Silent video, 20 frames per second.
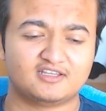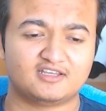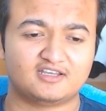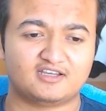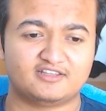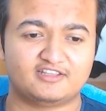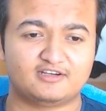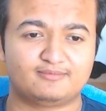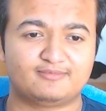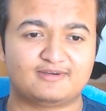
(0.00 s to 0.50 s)

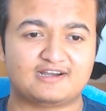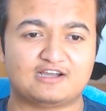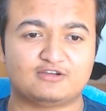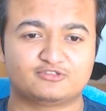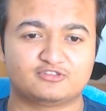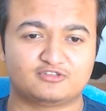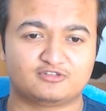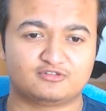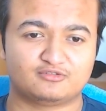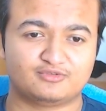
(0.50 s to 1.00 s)
their
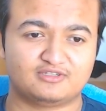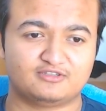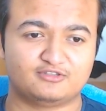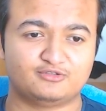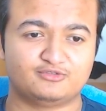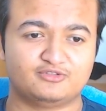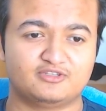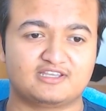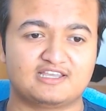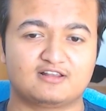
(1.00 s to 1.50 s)
browser will
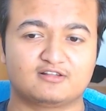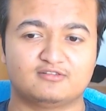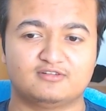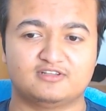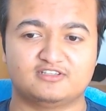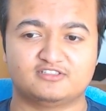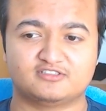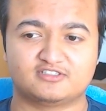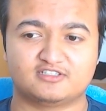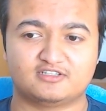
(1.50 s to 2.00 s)
do the
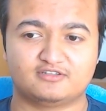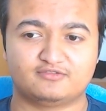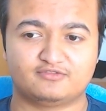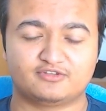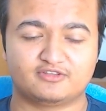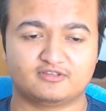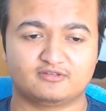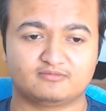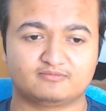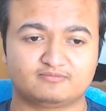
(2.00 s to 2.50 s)
calculations and
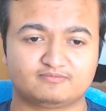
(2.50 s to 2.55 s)
everything.